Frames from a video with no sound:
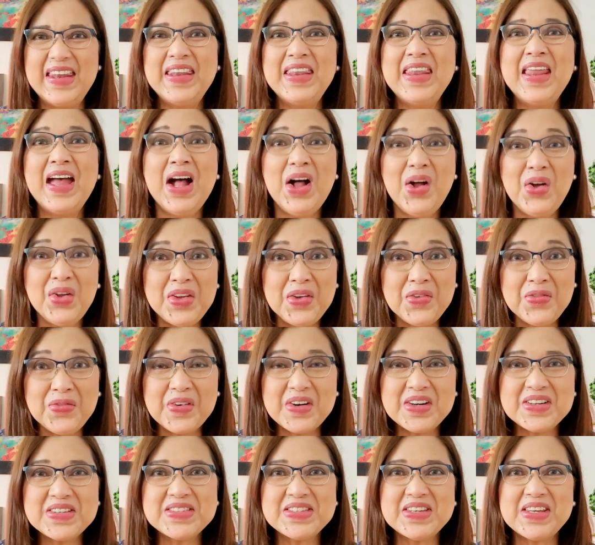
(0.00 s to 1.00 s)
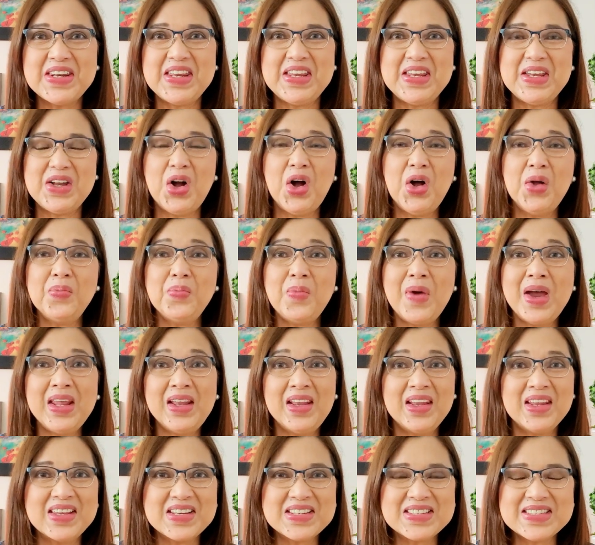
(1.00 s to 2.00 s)
now the first city on my
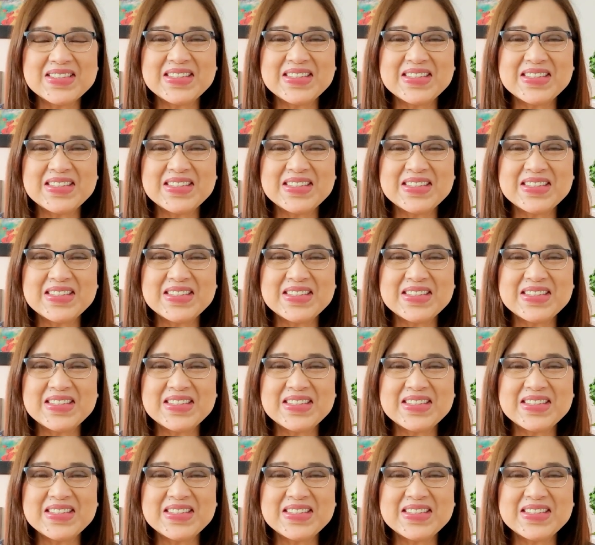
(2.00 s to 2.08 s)
list